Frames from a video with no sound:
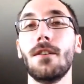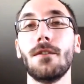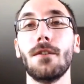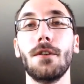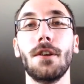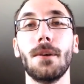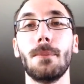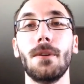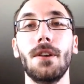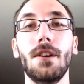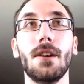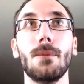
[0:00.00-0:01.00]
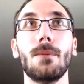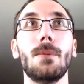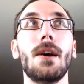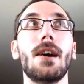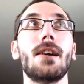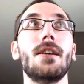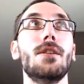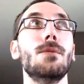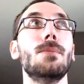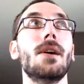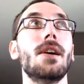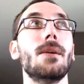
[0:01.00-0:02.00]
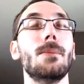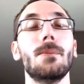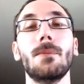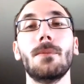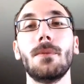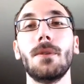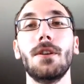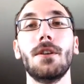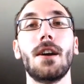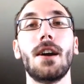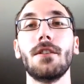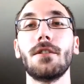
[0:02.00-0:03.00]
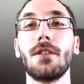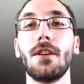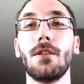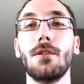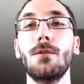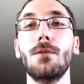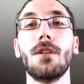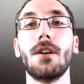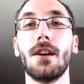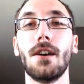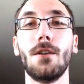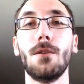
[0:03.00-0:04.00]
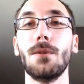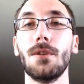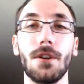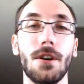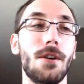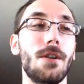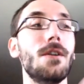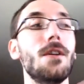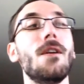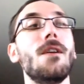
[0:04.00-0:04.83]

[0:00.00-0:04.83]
for dip and he comes back and you pay him in your house, like, who the hell would know?